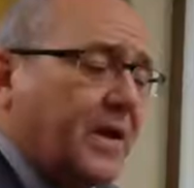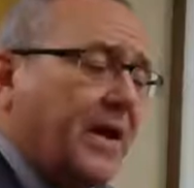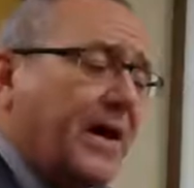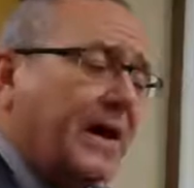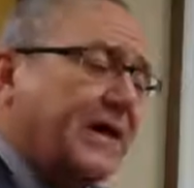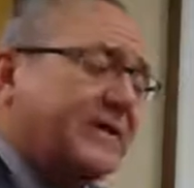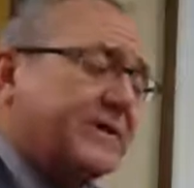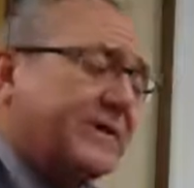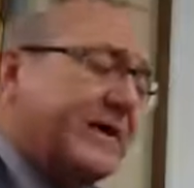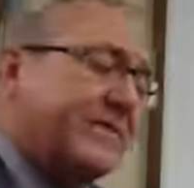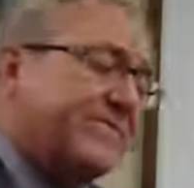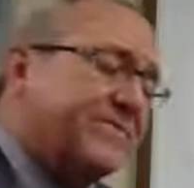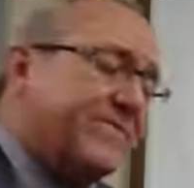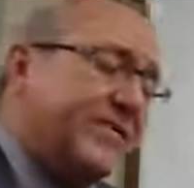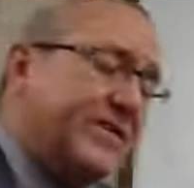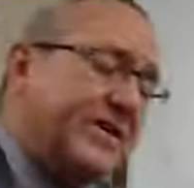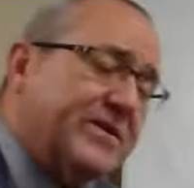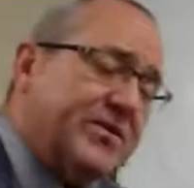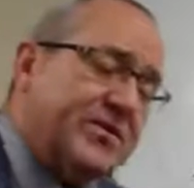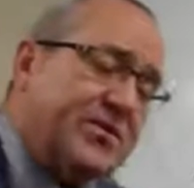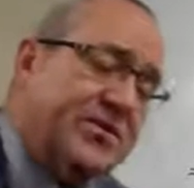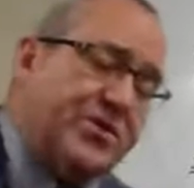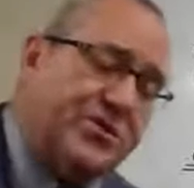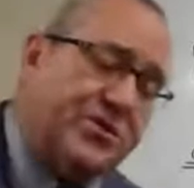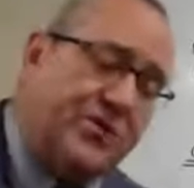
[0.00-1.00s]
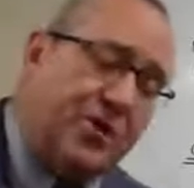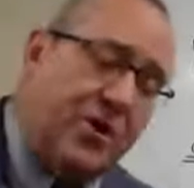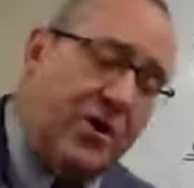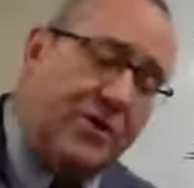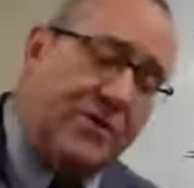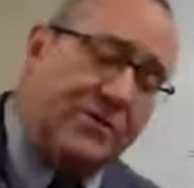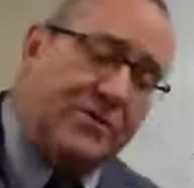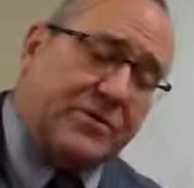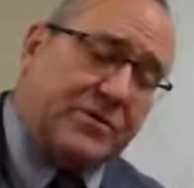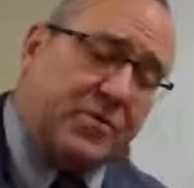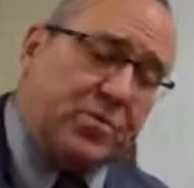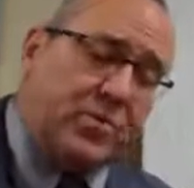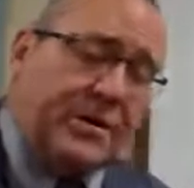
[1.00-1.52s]
And that fits the
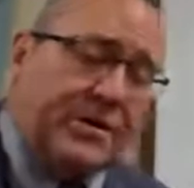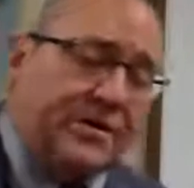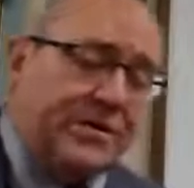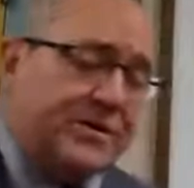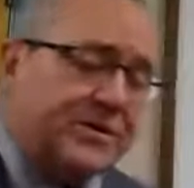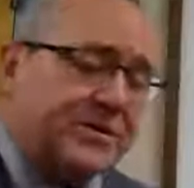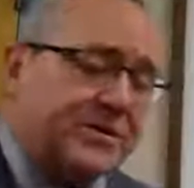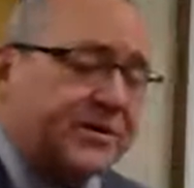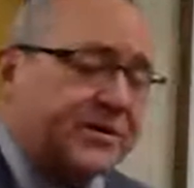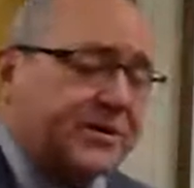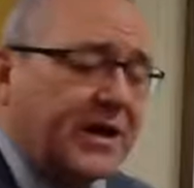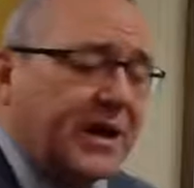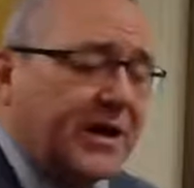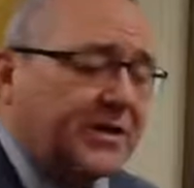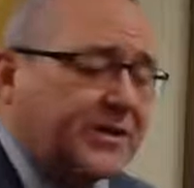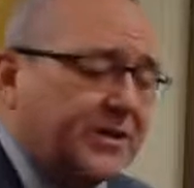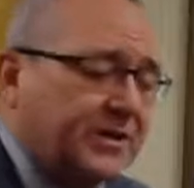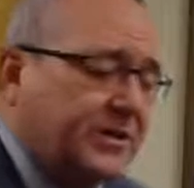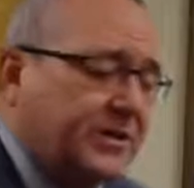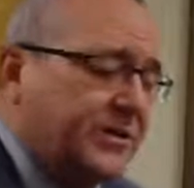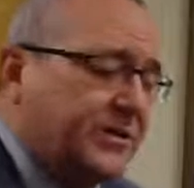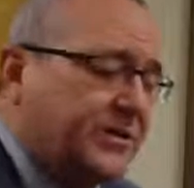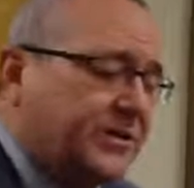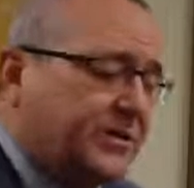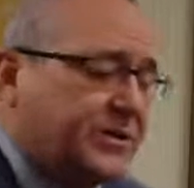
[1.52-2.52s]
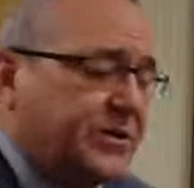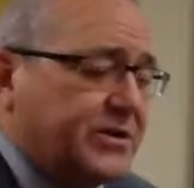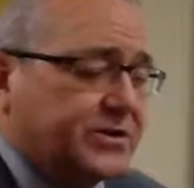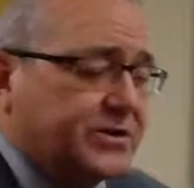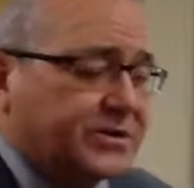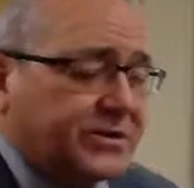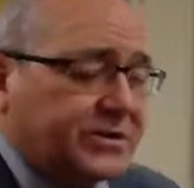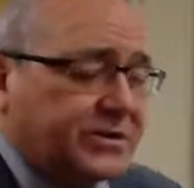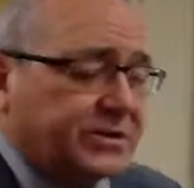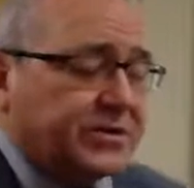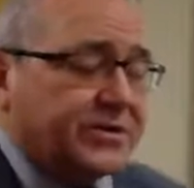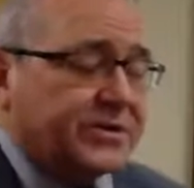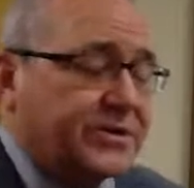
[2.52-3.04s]
Jehovah's Witnesses' idea that
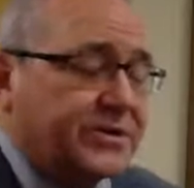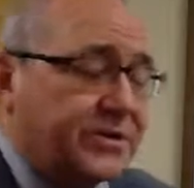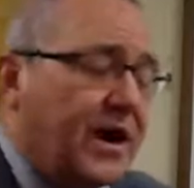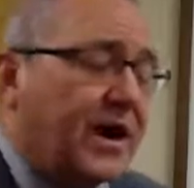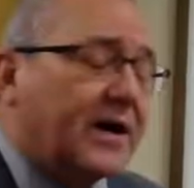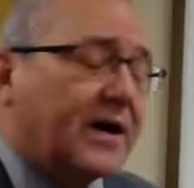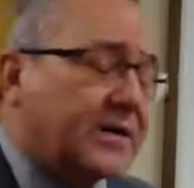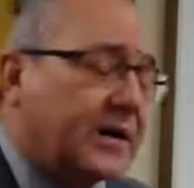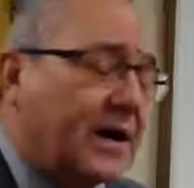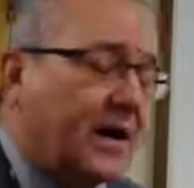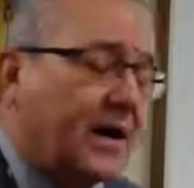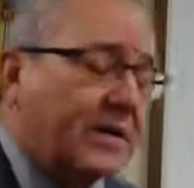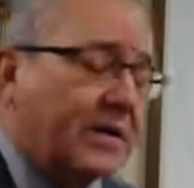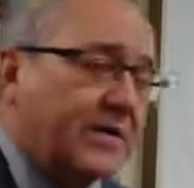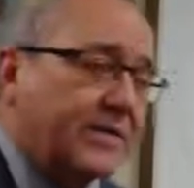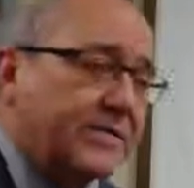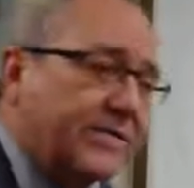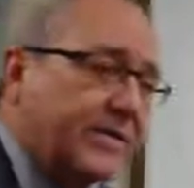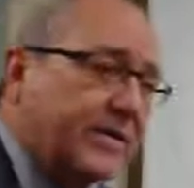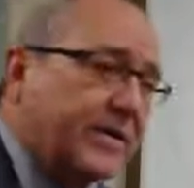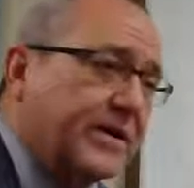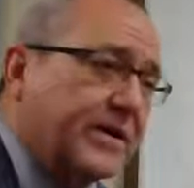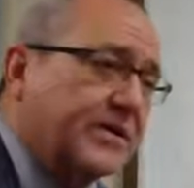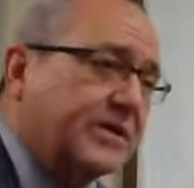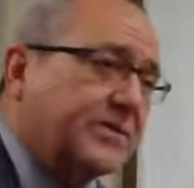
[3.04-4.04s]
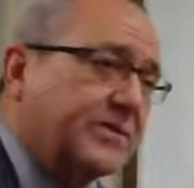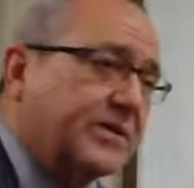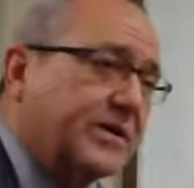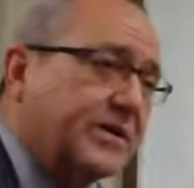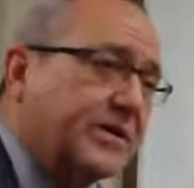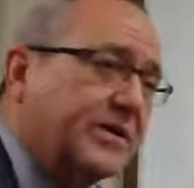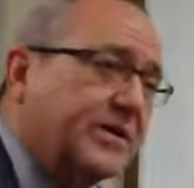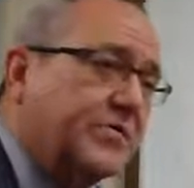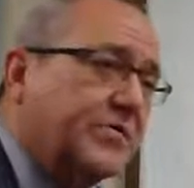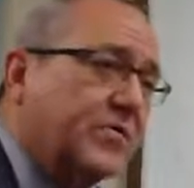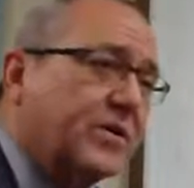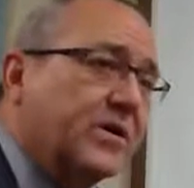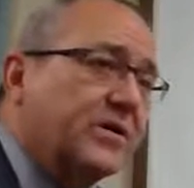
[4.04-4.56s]
Jesus is not God in the flesh, that
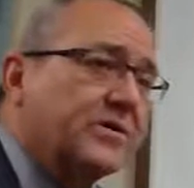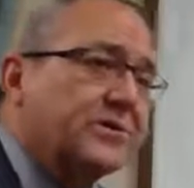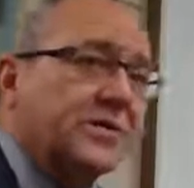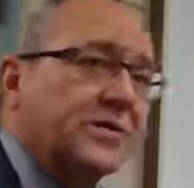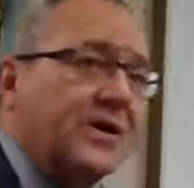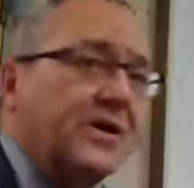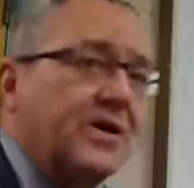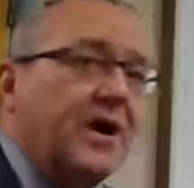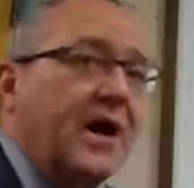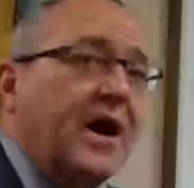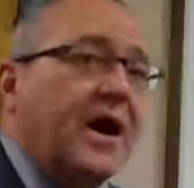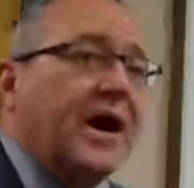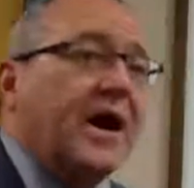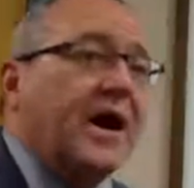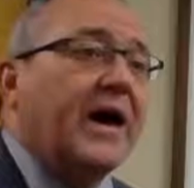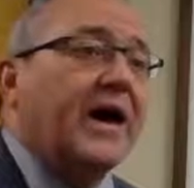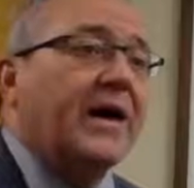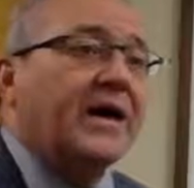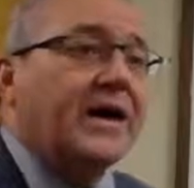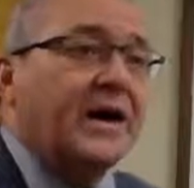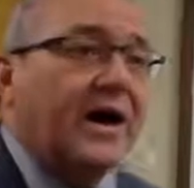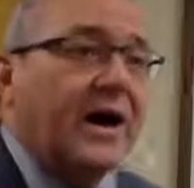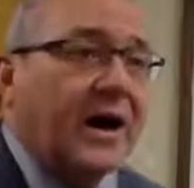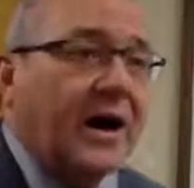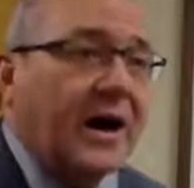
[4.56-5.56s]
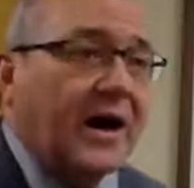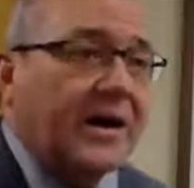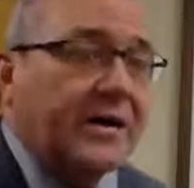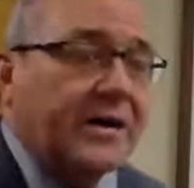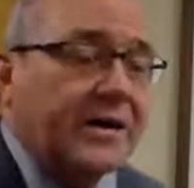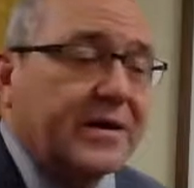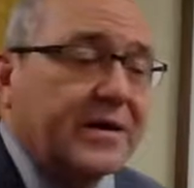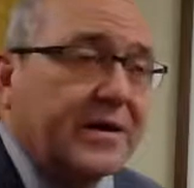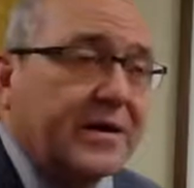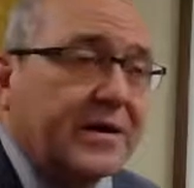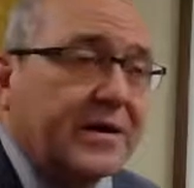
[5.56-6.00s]
he was a God.